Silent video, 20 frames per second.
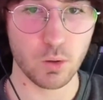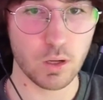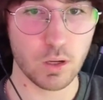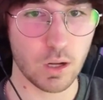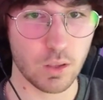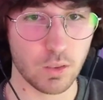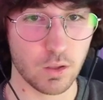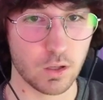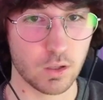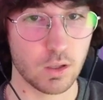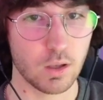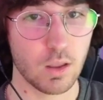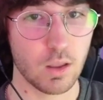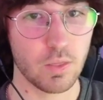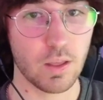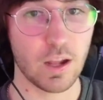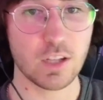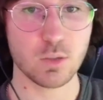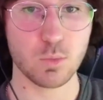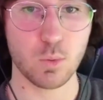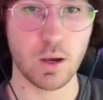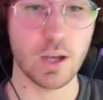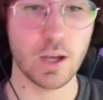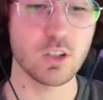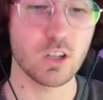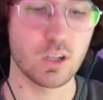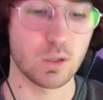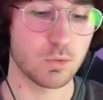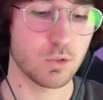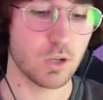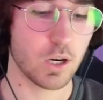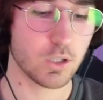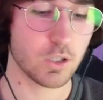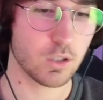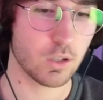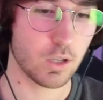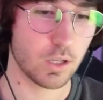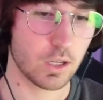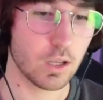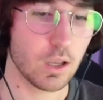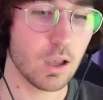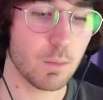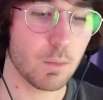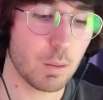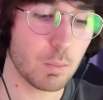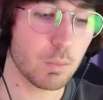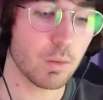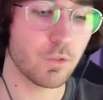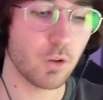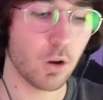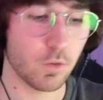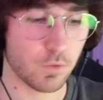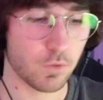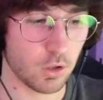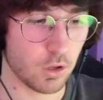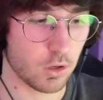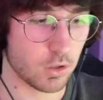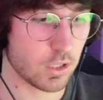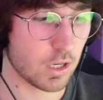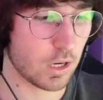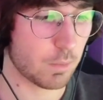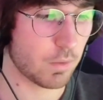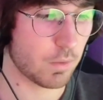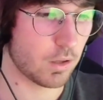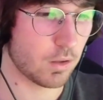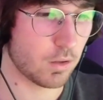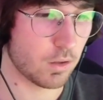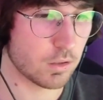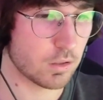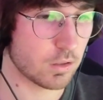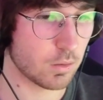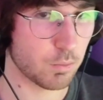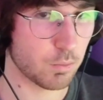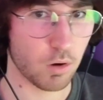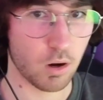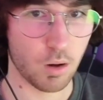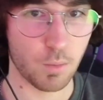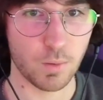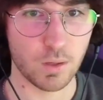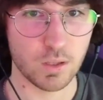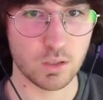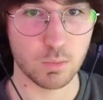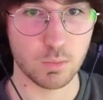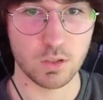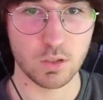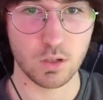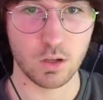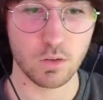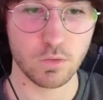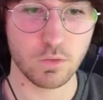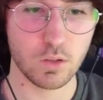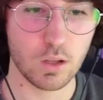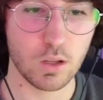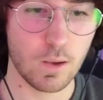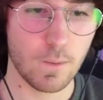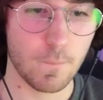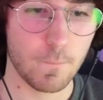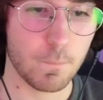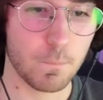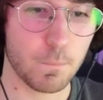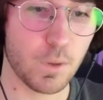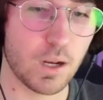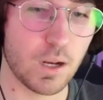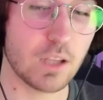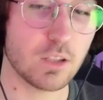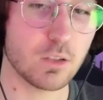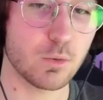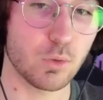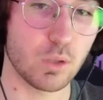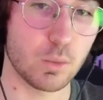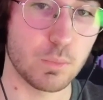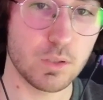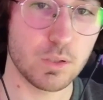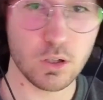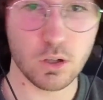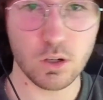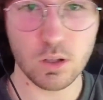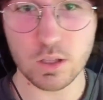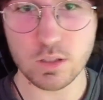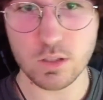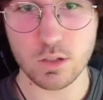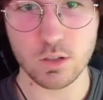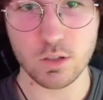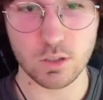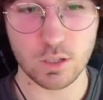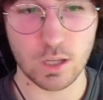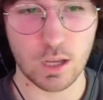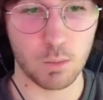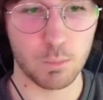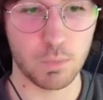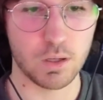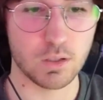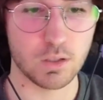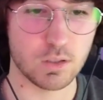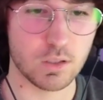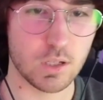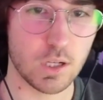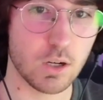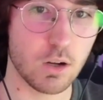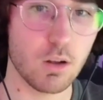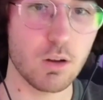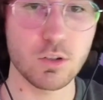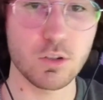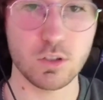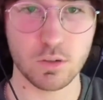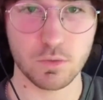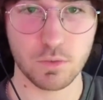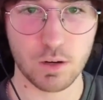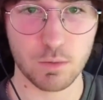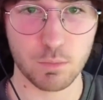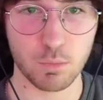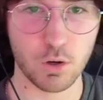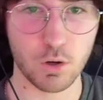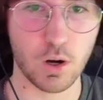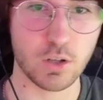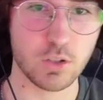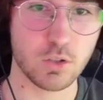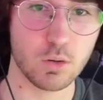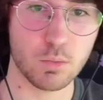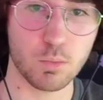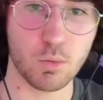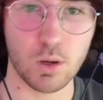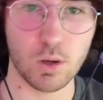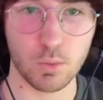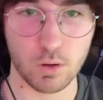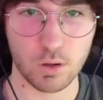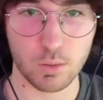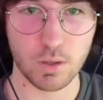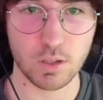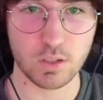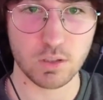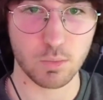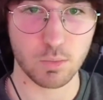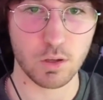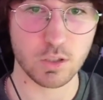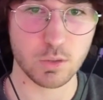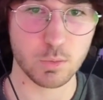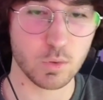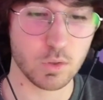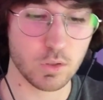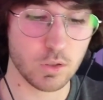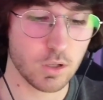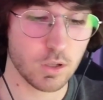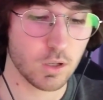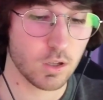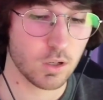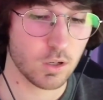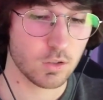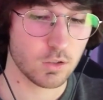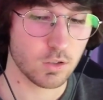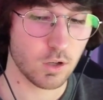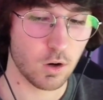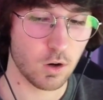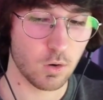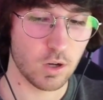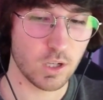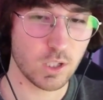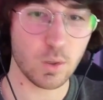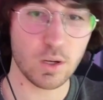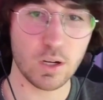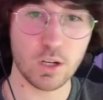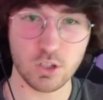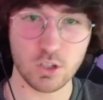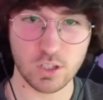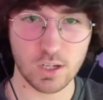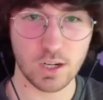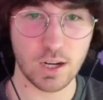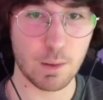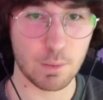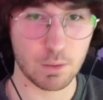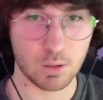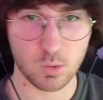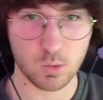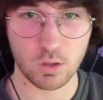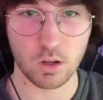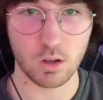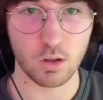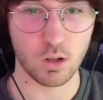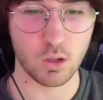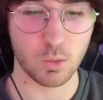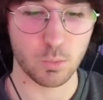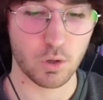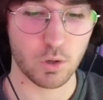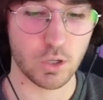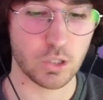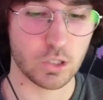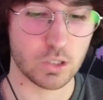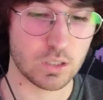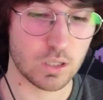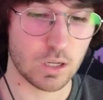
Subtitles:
And I think that's why chain abstraction, like people have known for a long time that this is a problem that needs to be solved, but hasn't really materialized until now because the technologies have kind of progressed to a point where it makes it possible. So it's quite an interesting dynamic between all other projects.